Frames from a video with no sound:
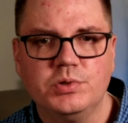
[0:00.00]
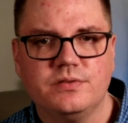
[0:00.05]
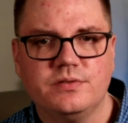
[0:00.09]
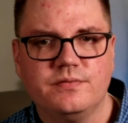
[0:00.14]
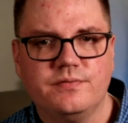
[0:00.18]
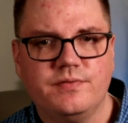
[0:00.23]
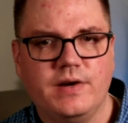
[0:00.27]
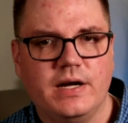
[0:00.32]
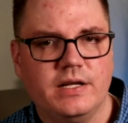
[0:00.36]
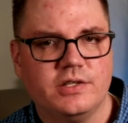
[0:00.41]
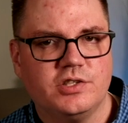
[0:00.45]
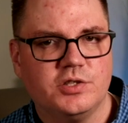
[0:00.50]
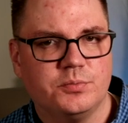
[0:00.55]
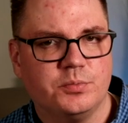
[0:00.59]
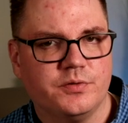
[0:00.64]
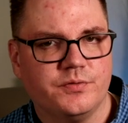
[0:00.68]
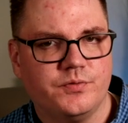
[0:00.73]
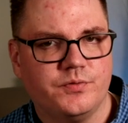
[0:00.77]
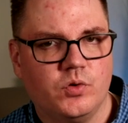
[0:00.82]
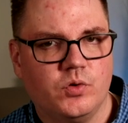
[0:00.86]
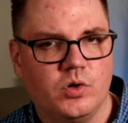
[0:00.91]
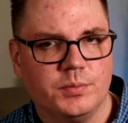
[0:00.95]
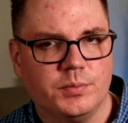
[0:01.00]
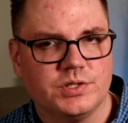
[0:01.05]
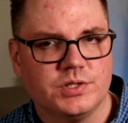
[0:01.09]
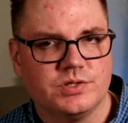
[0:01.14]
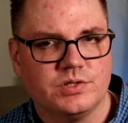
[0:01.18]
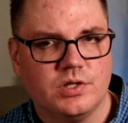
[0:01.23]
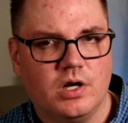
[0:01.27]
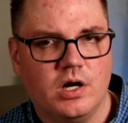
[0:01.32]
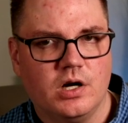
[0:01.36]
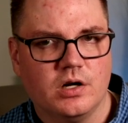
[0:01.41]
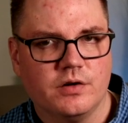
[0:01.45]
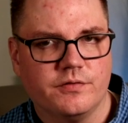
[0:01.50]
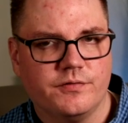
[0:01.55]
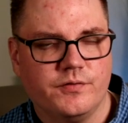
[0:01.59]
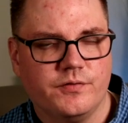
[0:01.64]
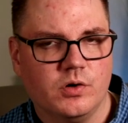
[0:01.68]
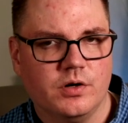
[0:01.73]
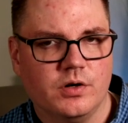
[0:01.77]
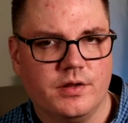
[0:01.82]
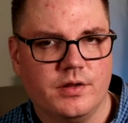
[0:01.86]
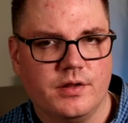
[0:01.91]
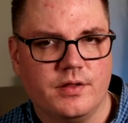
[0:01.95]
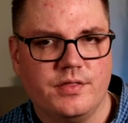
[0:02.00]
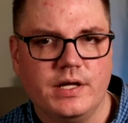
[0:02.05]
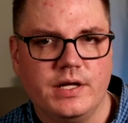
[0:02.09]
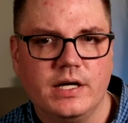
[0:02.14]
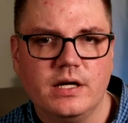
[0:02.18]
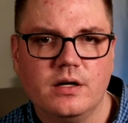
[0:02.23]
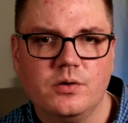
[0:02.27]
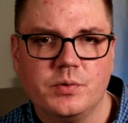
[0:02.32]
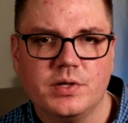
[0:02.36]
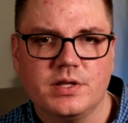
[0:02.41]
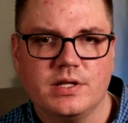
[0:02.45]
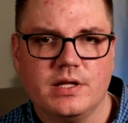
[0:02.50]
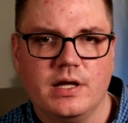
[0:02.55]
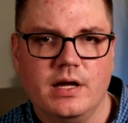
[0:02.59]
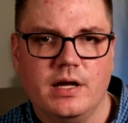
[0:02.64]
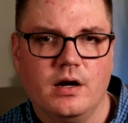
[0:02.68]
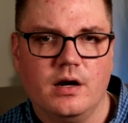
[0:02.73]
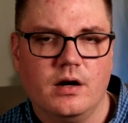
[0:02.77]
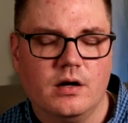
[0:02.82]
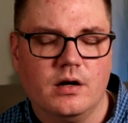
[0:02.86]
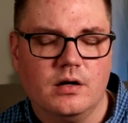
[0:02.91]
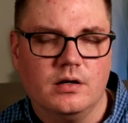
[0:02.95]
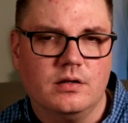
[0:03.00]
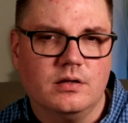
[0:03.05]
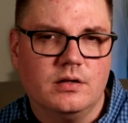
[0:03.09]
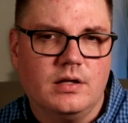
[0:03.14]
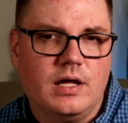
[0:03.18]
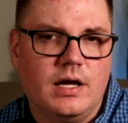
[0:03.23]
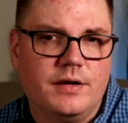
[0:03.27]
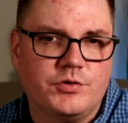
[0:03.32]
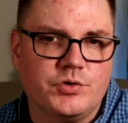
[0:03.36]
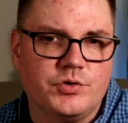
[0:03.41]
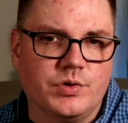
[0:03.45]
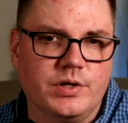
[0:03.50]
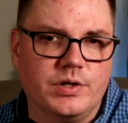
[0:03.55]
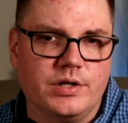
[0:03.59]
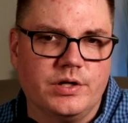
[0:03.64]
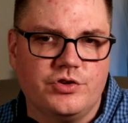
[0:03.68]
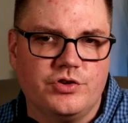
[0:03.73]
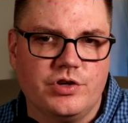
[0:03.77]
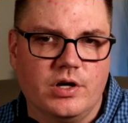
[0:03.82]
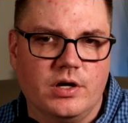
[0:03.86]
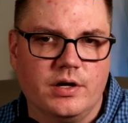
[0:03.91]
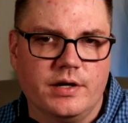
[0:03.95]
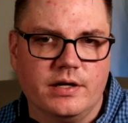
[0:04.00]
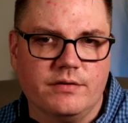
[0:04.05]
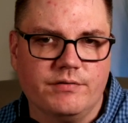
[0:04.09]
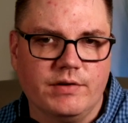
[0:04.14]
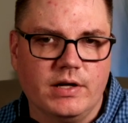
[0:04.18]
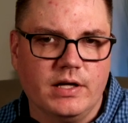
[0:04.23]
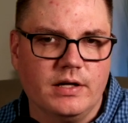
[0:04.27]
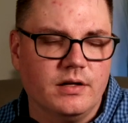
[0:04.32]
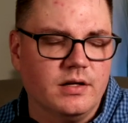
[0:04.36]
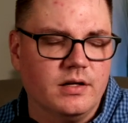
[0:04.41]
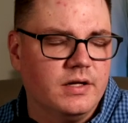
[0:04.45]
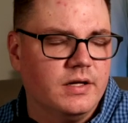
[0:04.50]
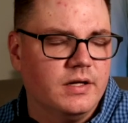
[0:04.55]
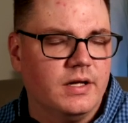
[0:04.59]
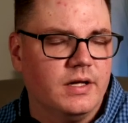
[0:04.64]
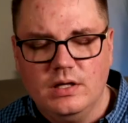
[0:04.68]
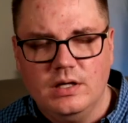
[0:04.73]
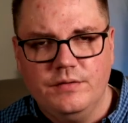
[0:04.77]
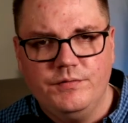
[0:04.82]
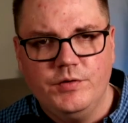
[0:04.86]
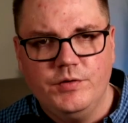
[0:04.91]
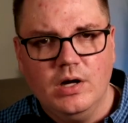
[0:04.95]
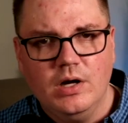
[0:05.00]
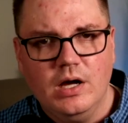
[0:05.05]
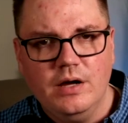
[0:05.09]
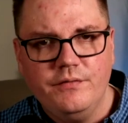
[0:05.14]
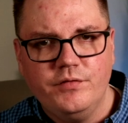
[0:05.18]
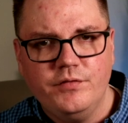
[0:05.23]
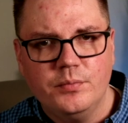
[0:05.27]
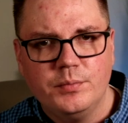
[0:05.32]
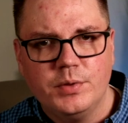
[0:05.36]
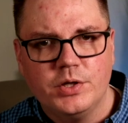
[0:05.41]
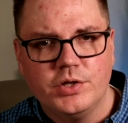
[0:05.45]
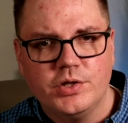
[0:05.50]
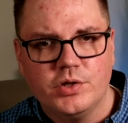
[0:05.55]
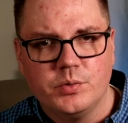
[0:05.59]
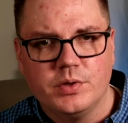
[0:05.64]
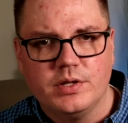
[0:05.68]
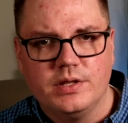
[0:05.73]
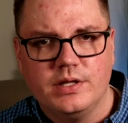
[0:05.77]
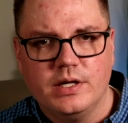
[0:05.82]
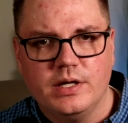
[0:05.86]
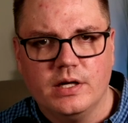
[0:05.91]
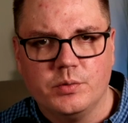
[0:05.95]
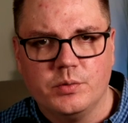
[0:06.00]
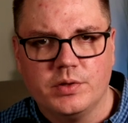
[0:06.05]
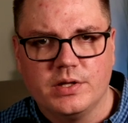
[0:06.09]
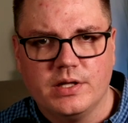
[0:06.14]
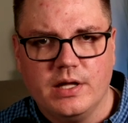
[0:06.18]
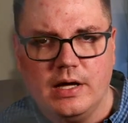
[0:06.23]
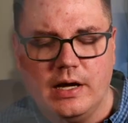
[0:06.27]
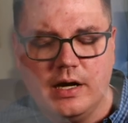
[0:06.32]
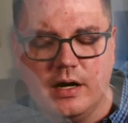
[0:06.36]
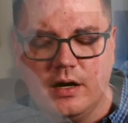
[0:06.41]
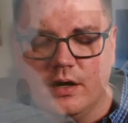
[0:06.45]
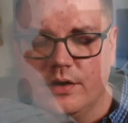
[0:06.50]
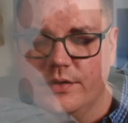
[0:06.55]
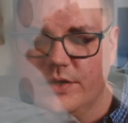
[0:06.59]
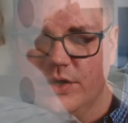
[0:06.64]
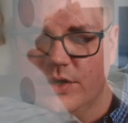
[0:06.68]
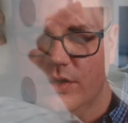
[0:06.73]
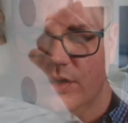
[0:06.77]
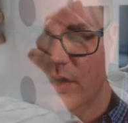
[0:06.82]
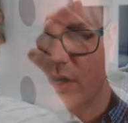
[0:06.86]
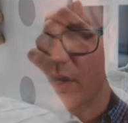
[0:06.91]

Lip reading: was invited to perform a song for the There With Care live-streaming charity event. If you're not familiar with There With Care, they're